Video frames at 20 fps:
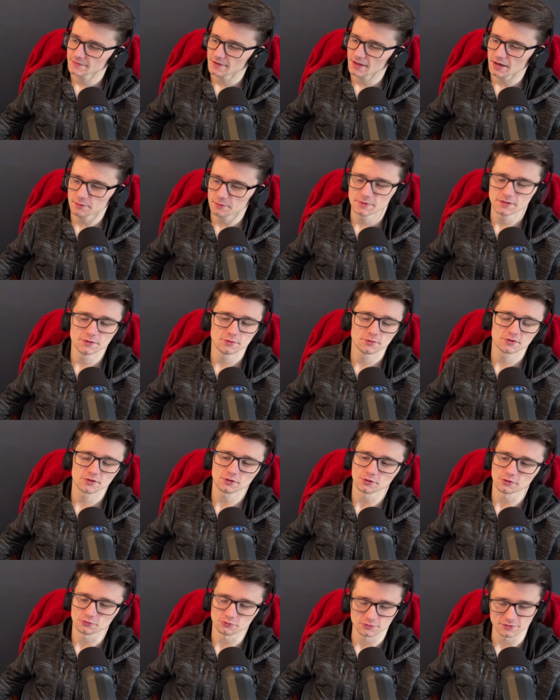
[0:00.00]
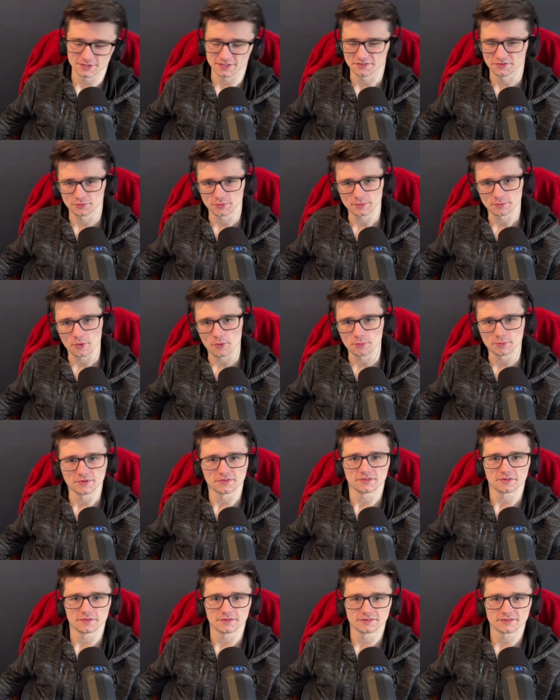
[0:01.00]
I mean, there was a lot of really sweet
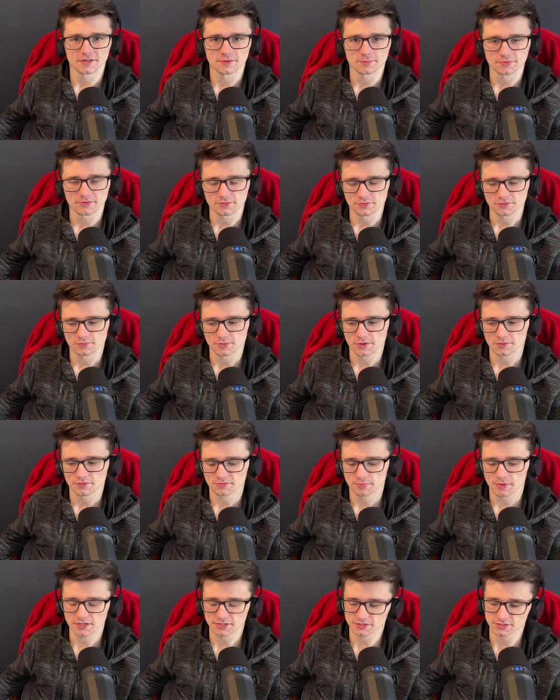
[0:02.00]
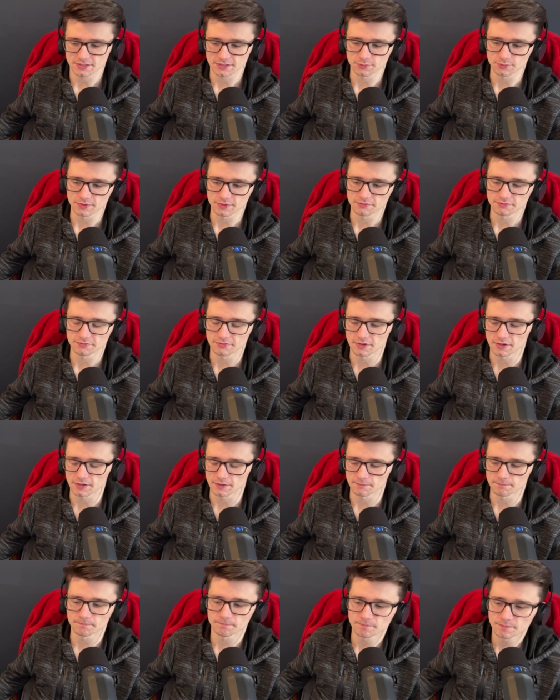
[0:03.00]
moments in this episode as well, especially with
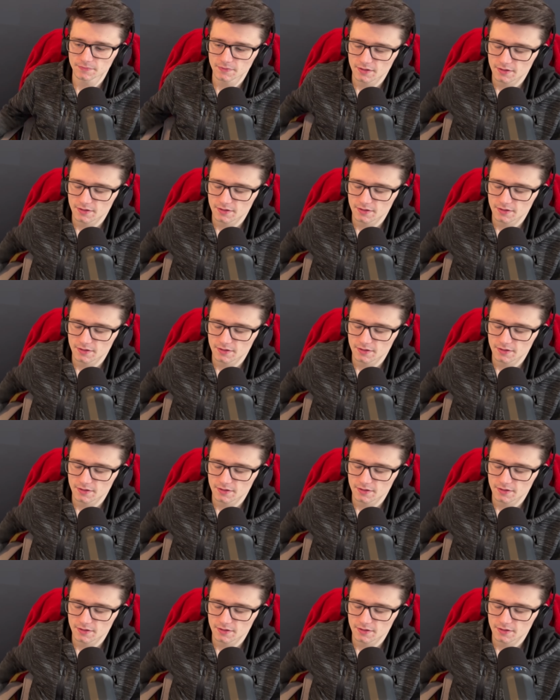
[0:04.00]
um,